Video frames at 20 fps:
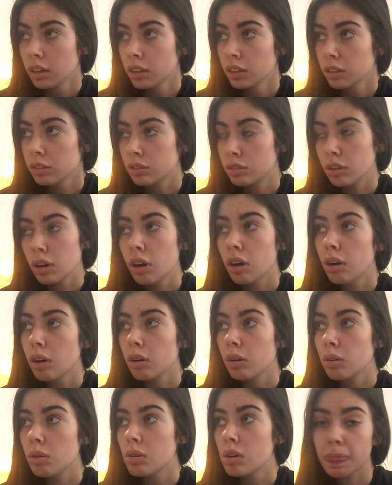
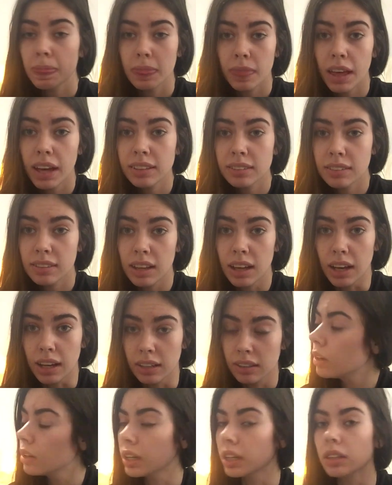So that's
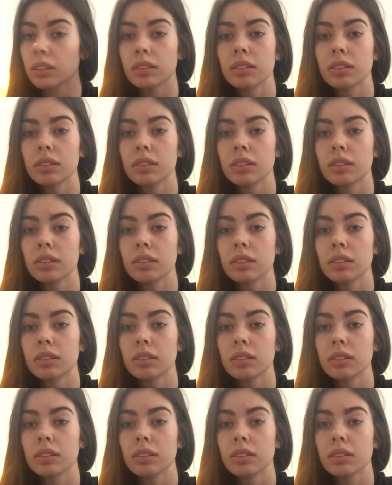that. Okay,